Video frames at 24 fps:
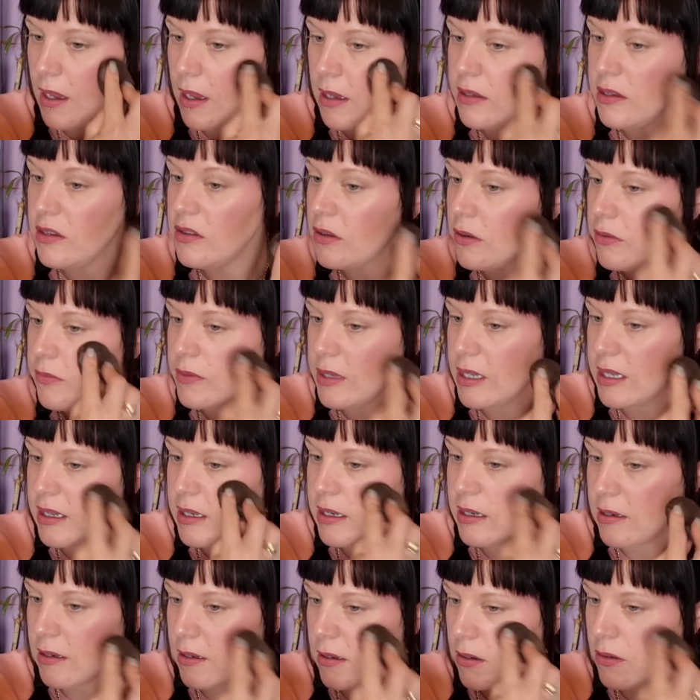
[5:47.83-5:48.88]
And you don't really
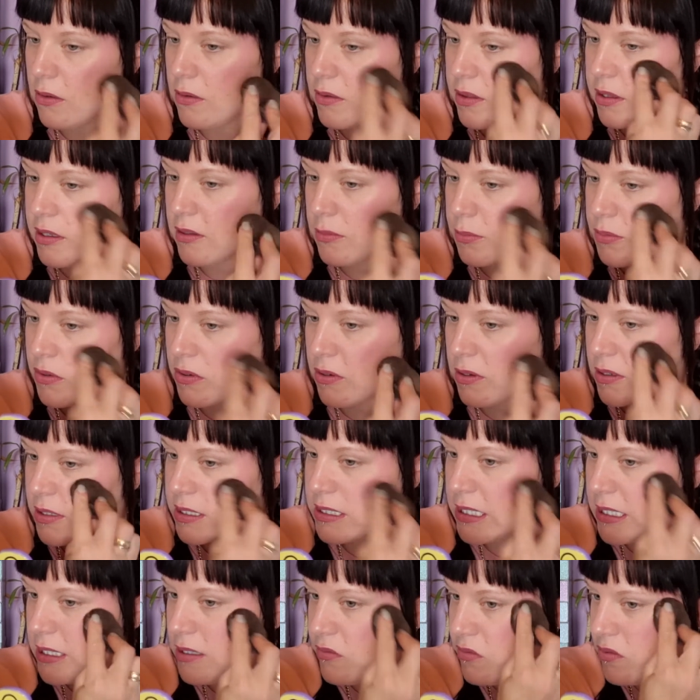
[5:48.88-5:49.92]
need a lot of this
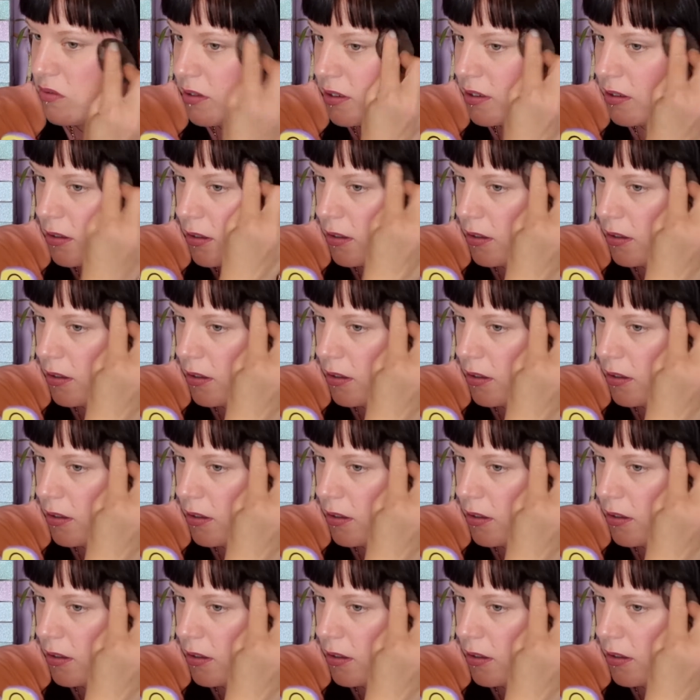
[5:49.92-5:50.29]
product either.